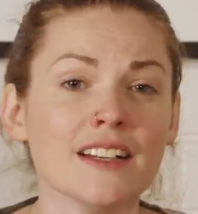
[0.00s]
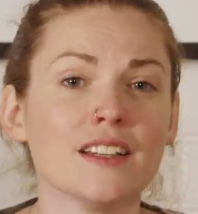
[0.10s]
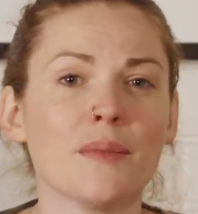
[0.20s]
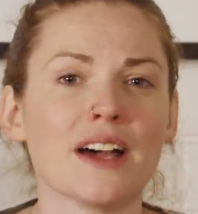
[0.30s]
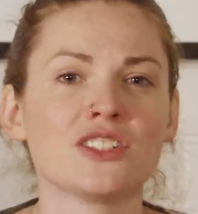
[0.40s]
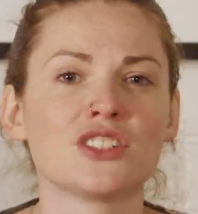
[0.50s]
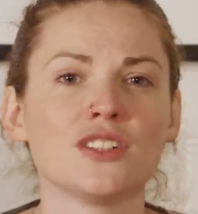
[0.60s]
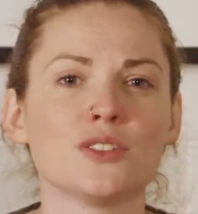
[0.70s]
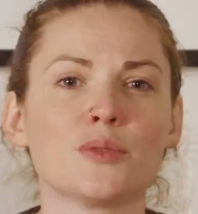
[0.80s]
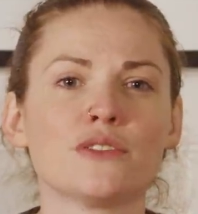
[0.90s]
The
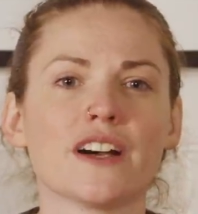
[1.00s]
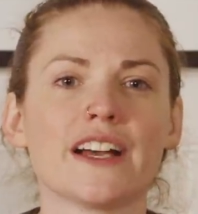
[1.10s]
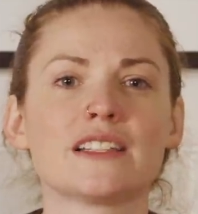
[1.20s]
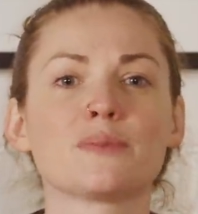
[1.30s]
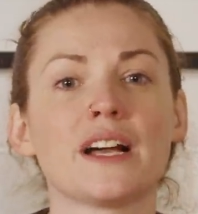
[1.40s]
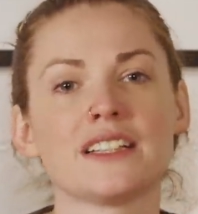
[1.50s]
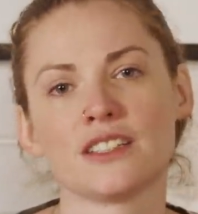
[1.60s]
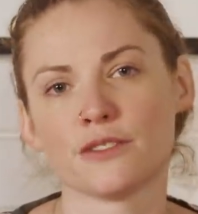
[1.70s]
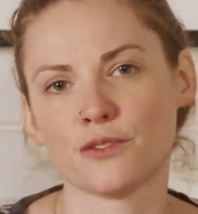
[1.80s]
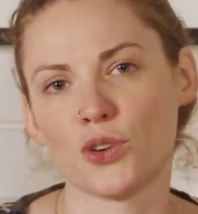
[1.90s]
maraschino provides
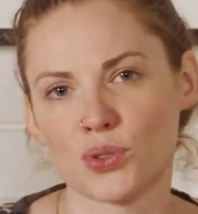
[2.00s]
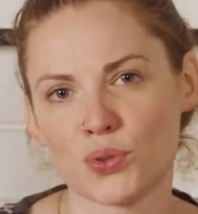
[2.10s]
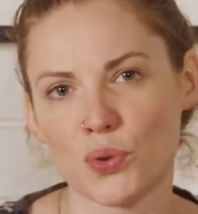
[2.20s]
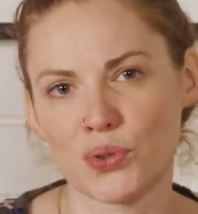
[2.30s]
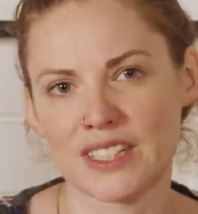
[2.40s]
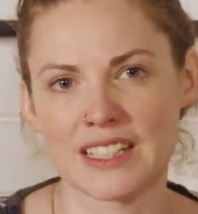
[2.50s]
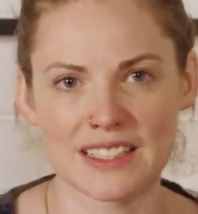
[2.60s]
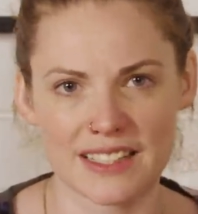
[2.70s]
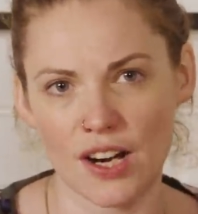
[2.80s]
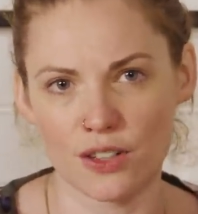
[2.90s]
plenty of floral notes in
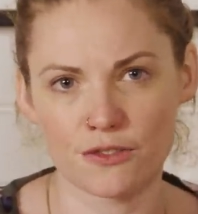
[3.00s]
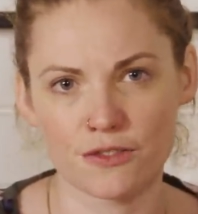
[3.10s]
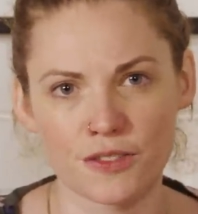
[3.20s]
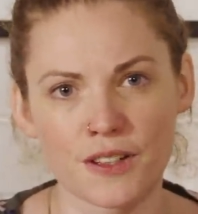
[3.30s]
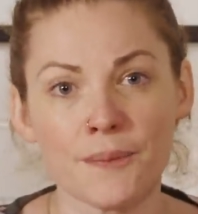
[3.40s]
itself.